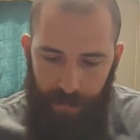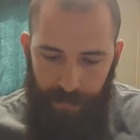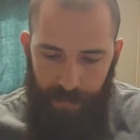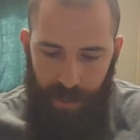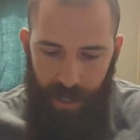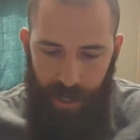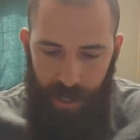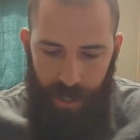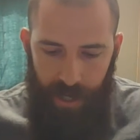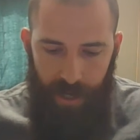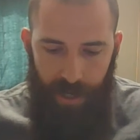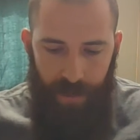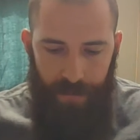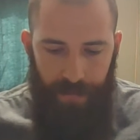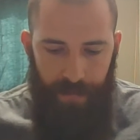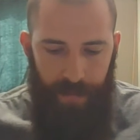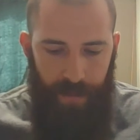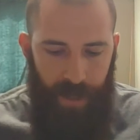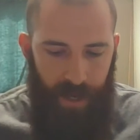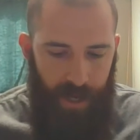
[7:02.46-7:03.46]

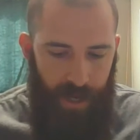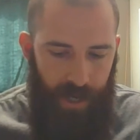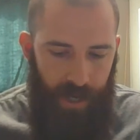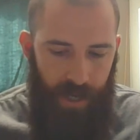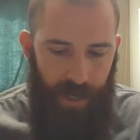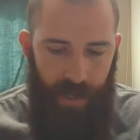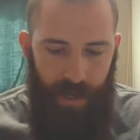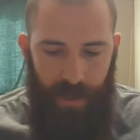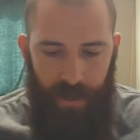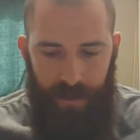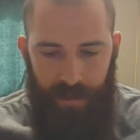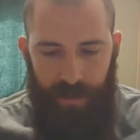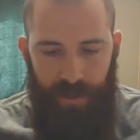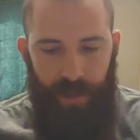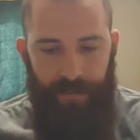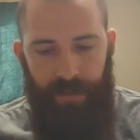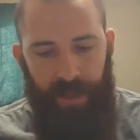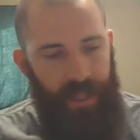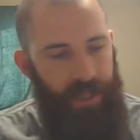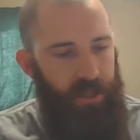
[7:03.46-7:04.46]

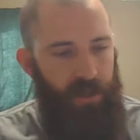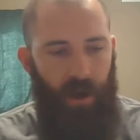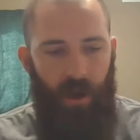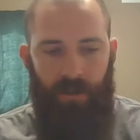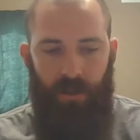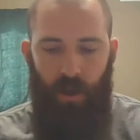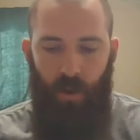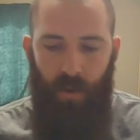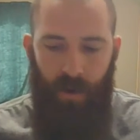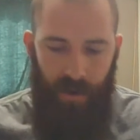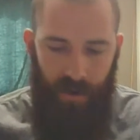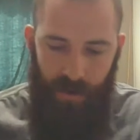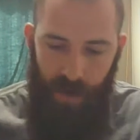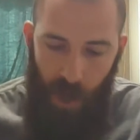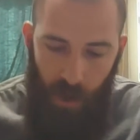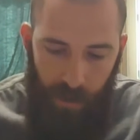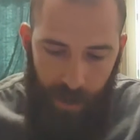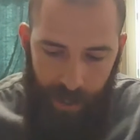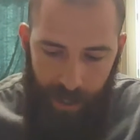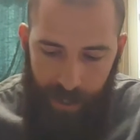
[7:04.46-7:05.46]
something that's also worth
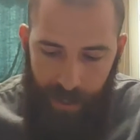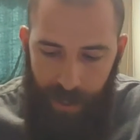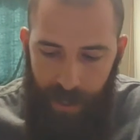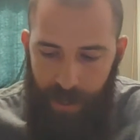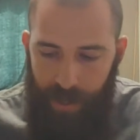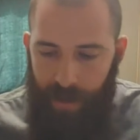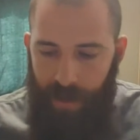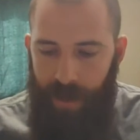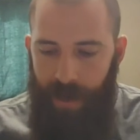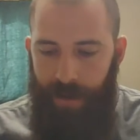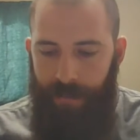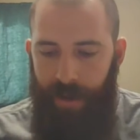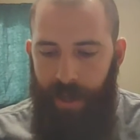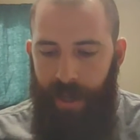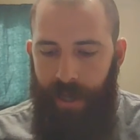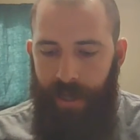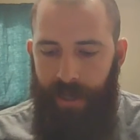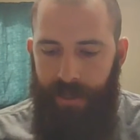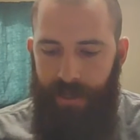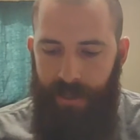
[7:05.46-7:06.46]
noting
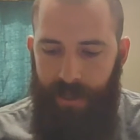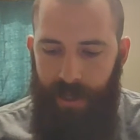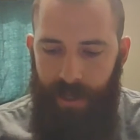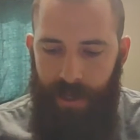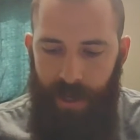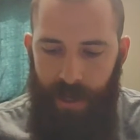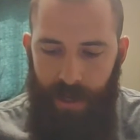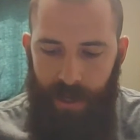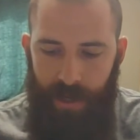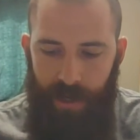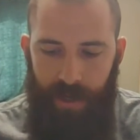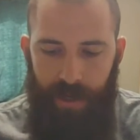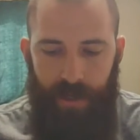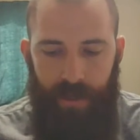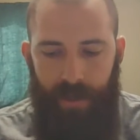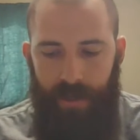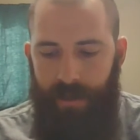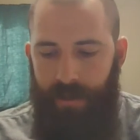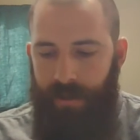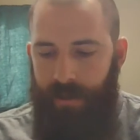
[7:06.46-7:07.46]
is
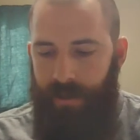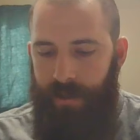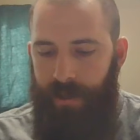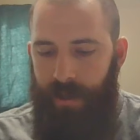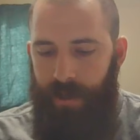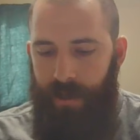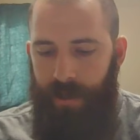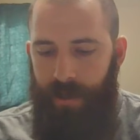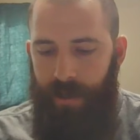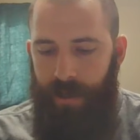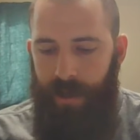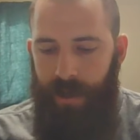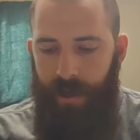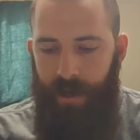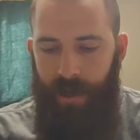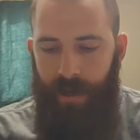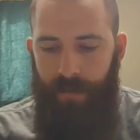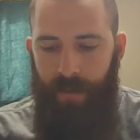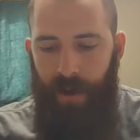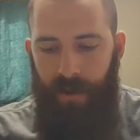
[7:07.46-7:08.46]

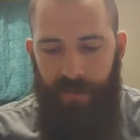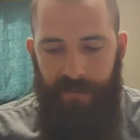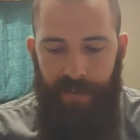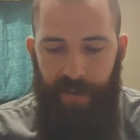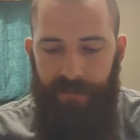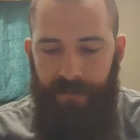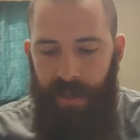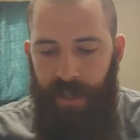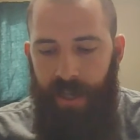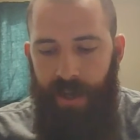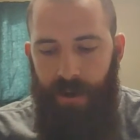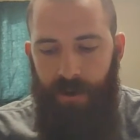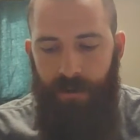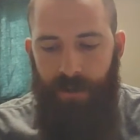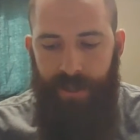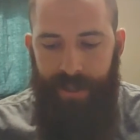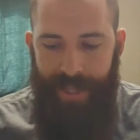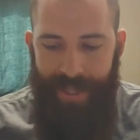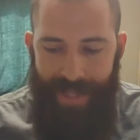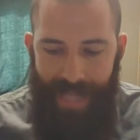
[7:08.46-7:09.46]
about 50
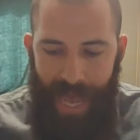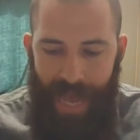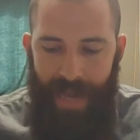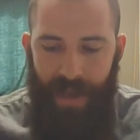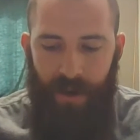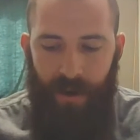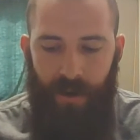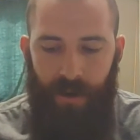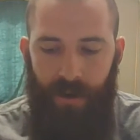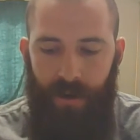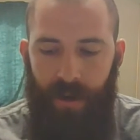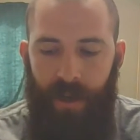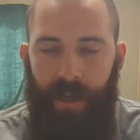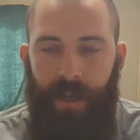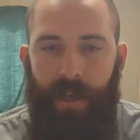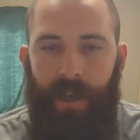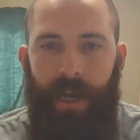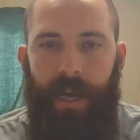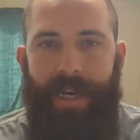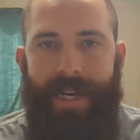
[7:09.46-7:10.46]
years later,
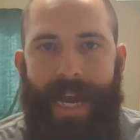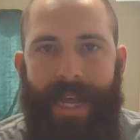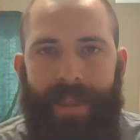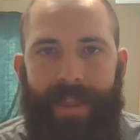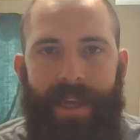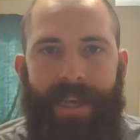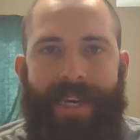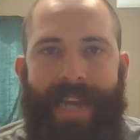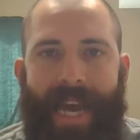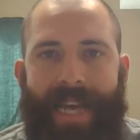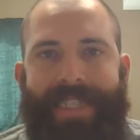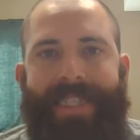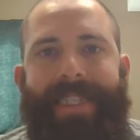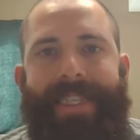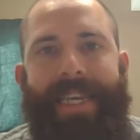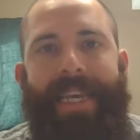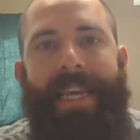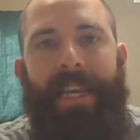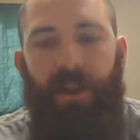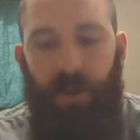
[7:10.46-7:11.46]
the
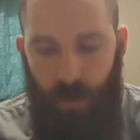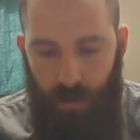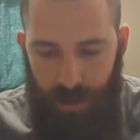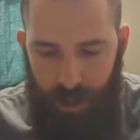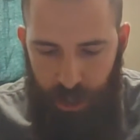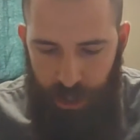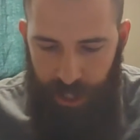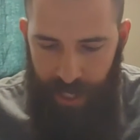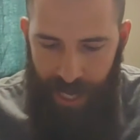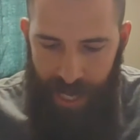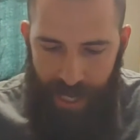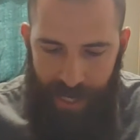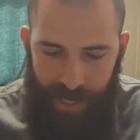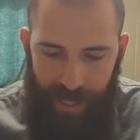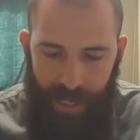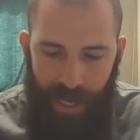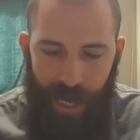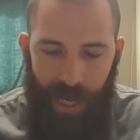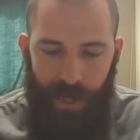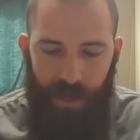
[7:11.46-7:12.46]
Nicene
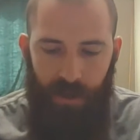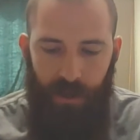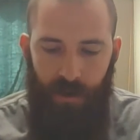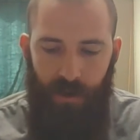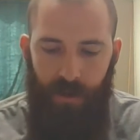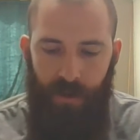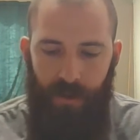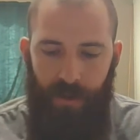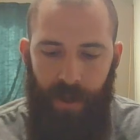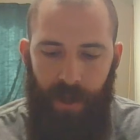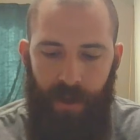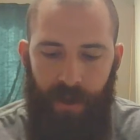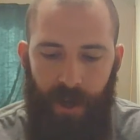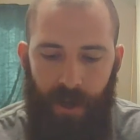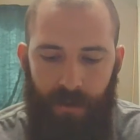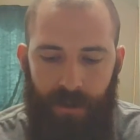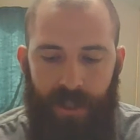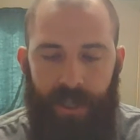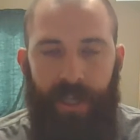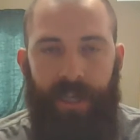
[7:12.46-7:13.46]
Christianity under
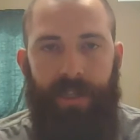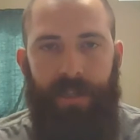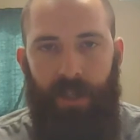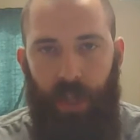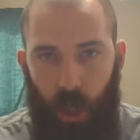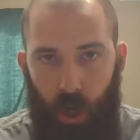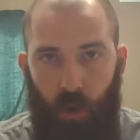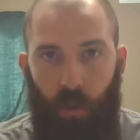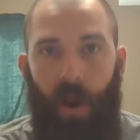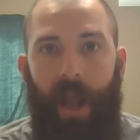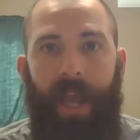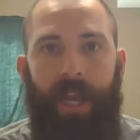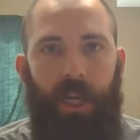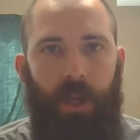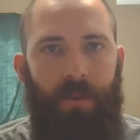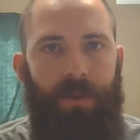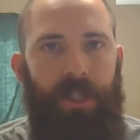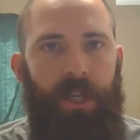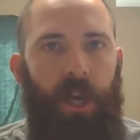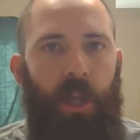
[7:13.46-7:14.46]
Theodosius the Great, who
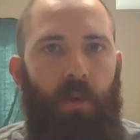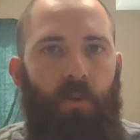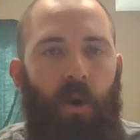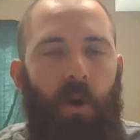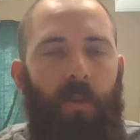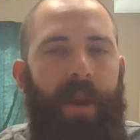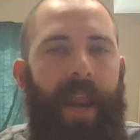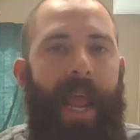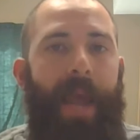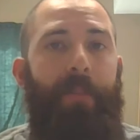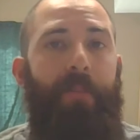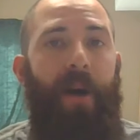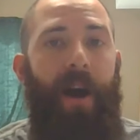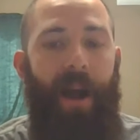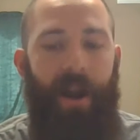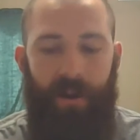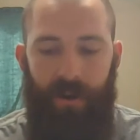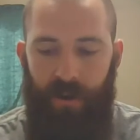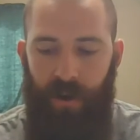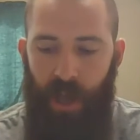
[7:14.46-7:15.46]
was another Roman
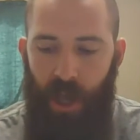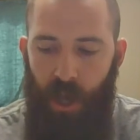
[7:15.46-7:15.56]
Empire,